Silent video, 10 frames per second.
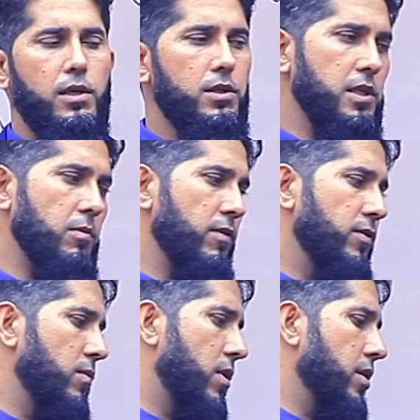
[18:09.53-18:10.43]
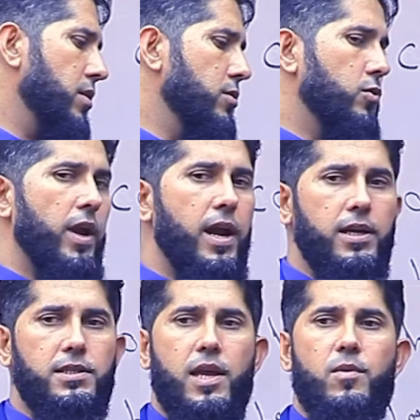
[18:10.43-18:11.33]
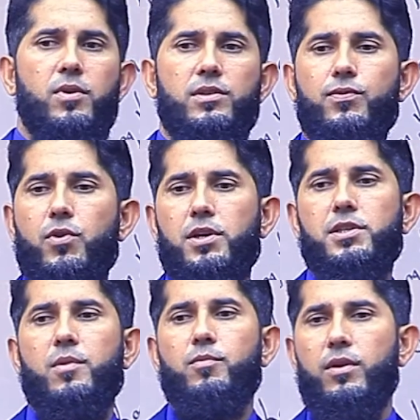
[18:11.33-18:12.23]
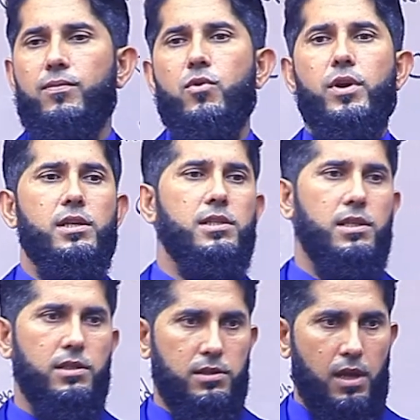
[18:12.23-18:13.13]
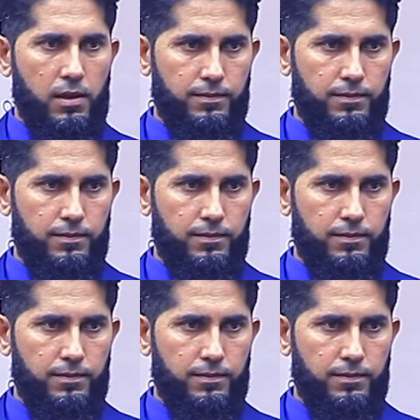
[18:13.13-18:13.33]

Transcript: Some of them are used to add examples. For example, for instance,